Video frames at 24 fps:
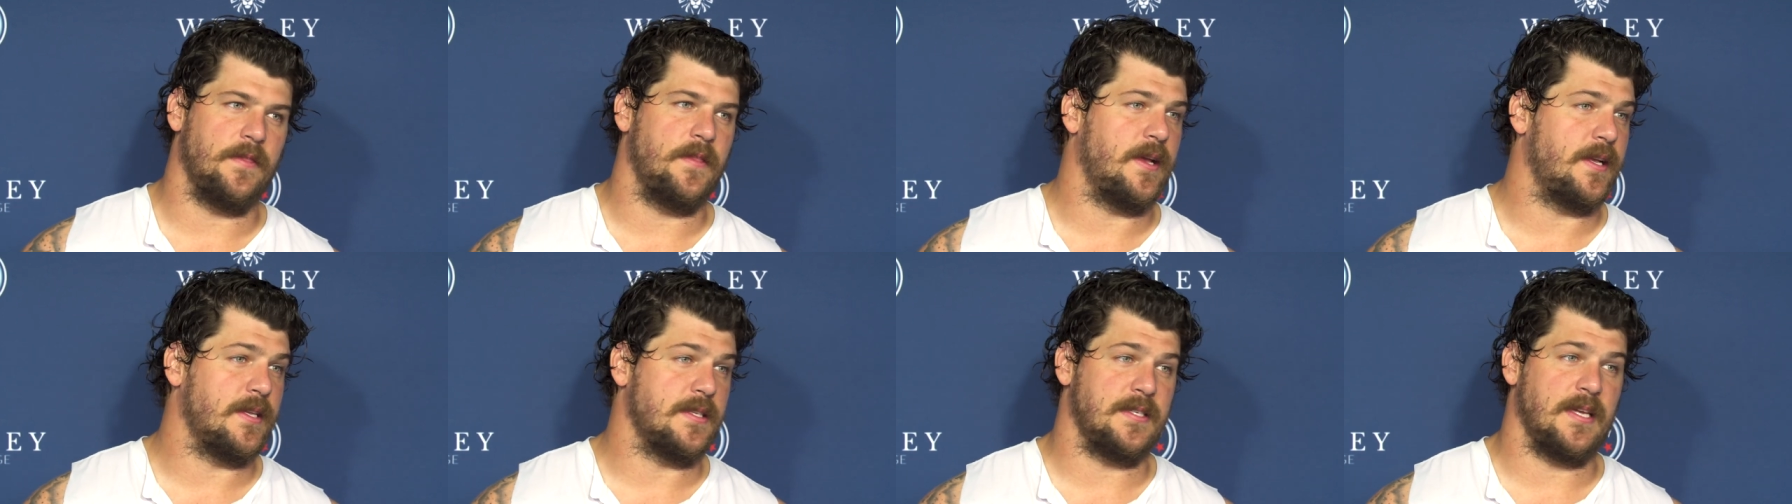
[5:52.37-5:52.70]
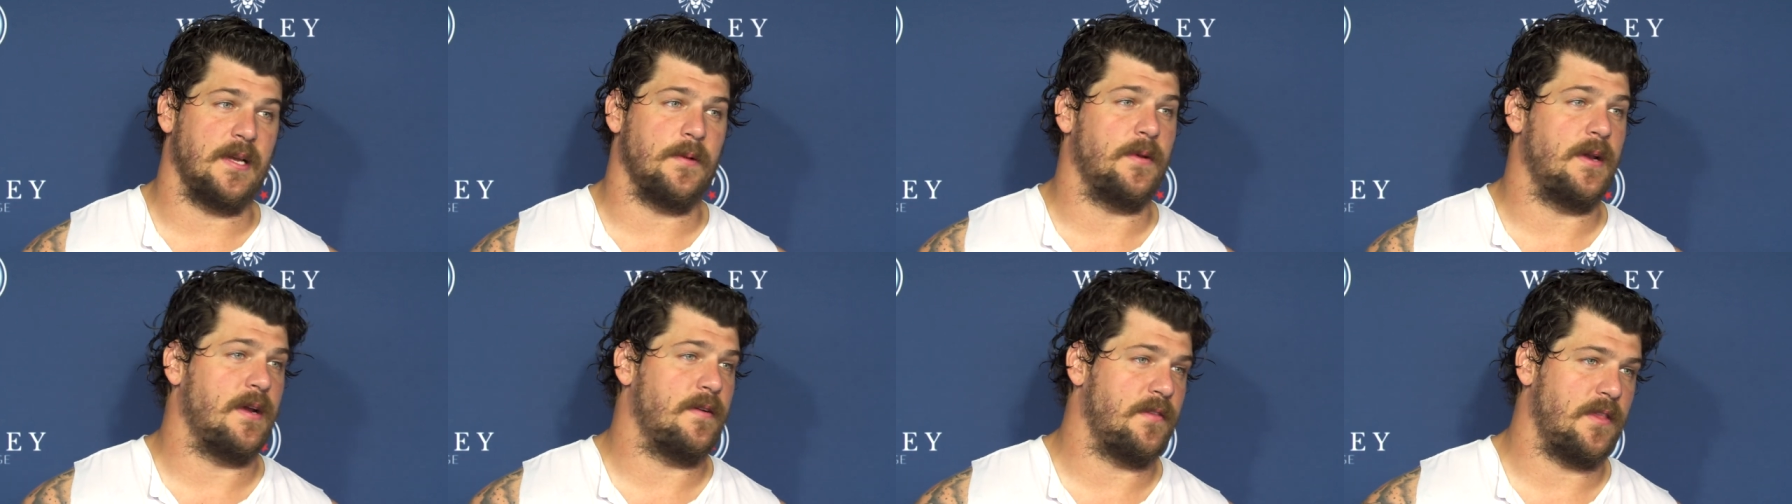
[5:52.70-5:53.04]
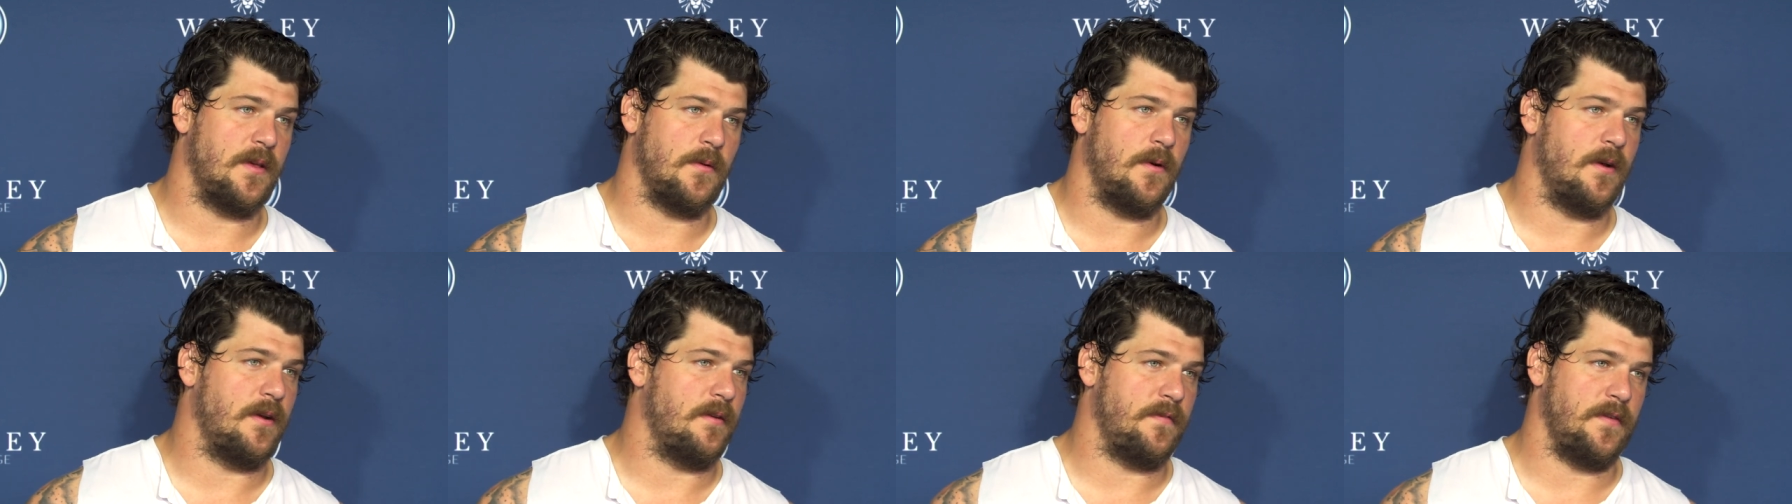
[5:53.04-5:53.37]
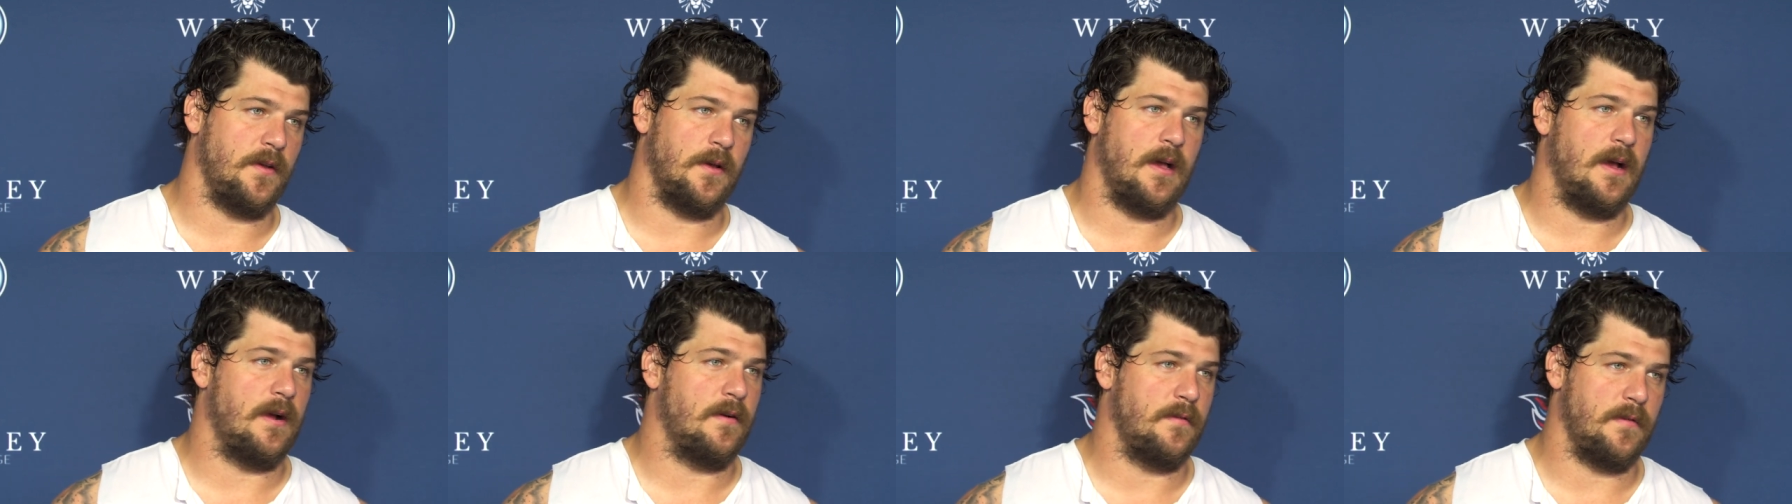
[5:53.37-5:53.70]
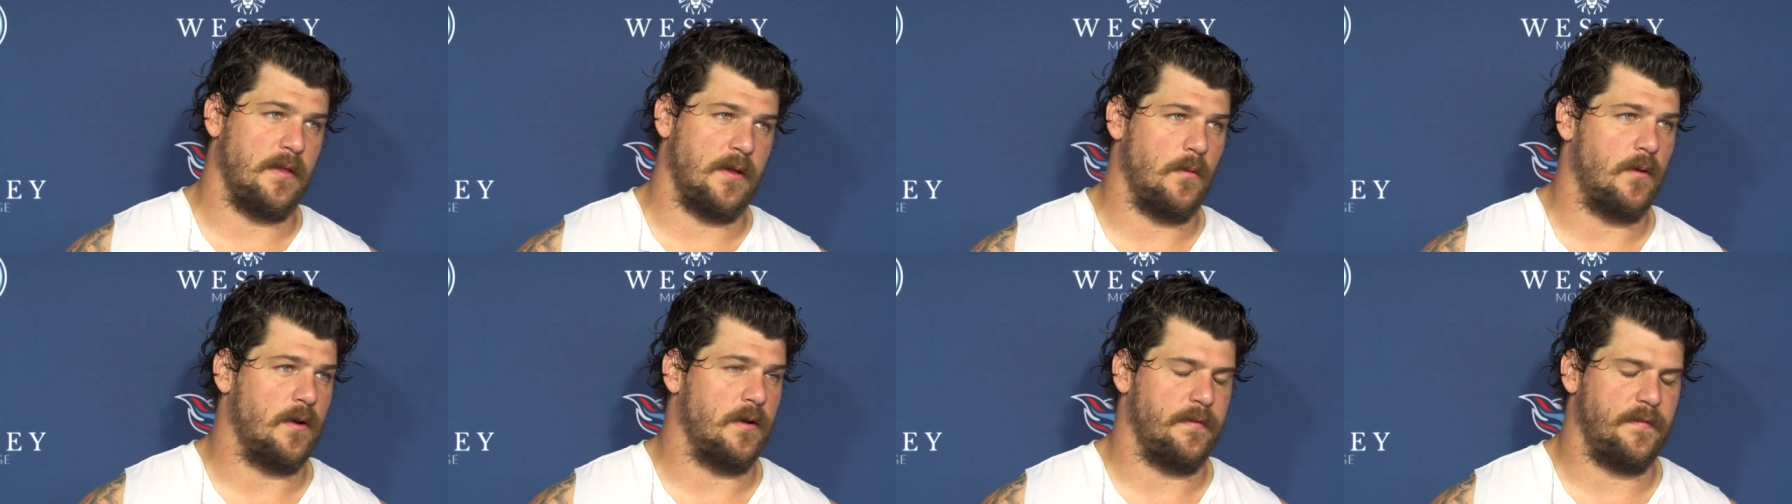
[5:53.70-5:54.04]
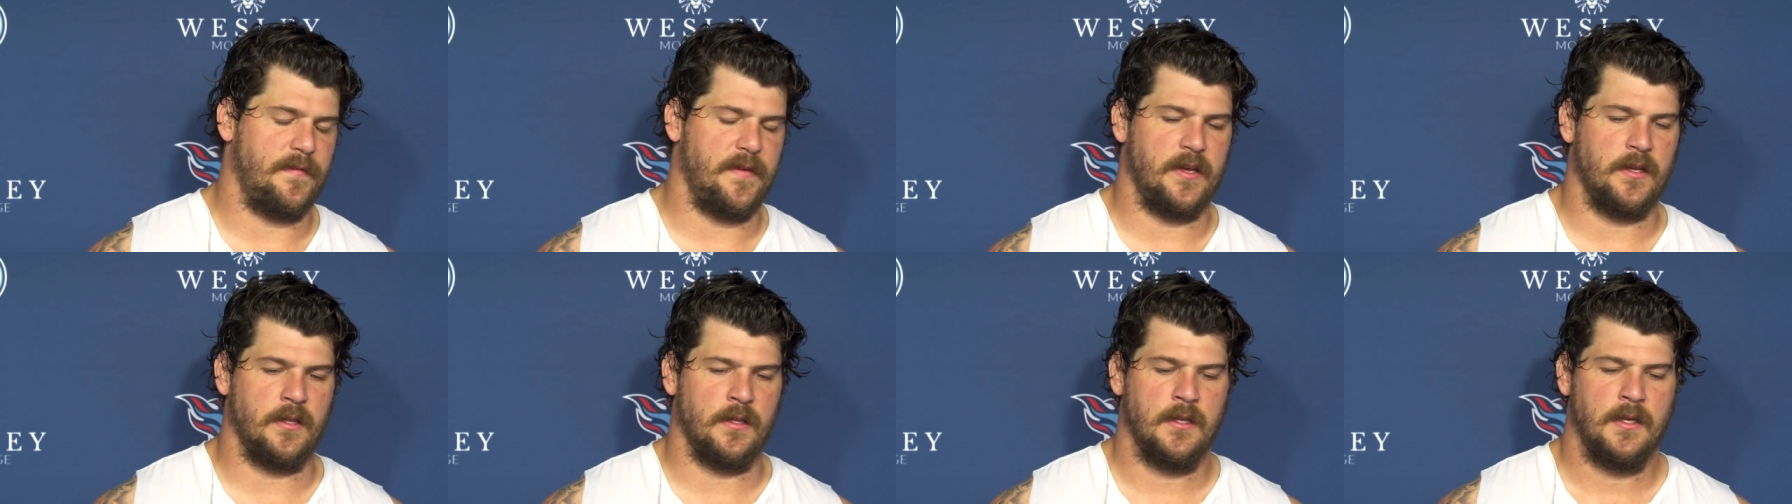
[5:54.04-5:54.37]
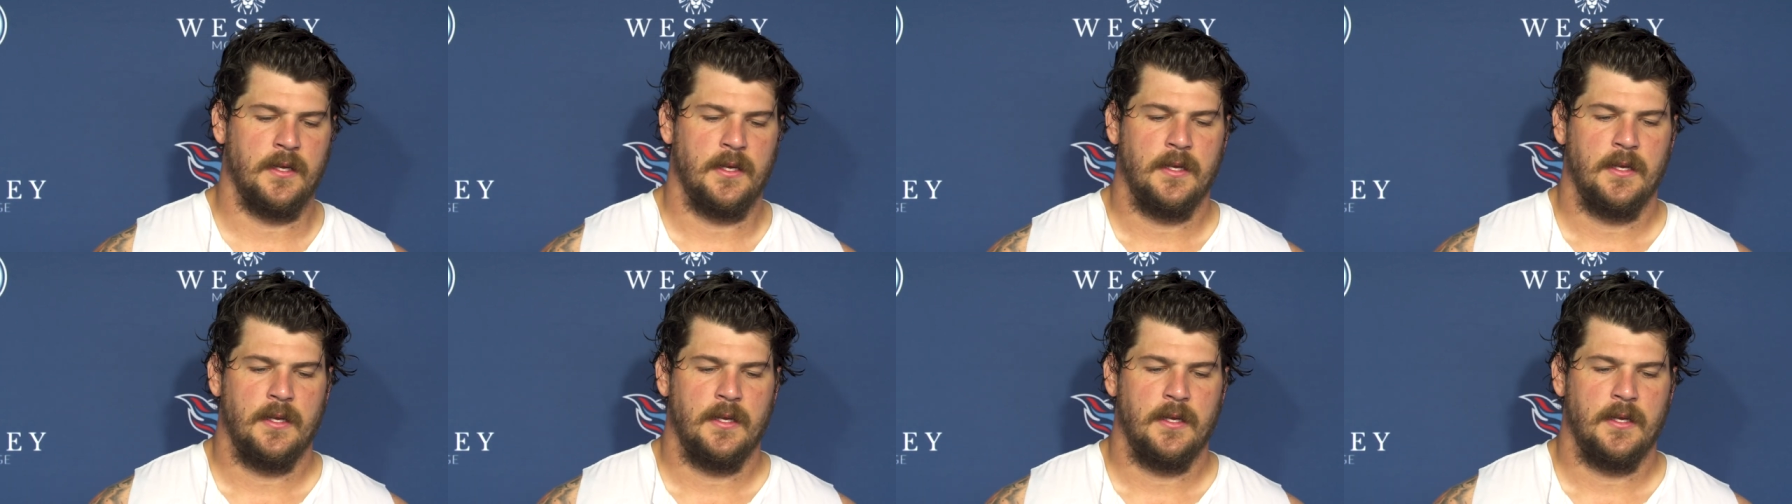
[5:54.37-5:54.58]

They can say whatever they want and feel however they want to feel.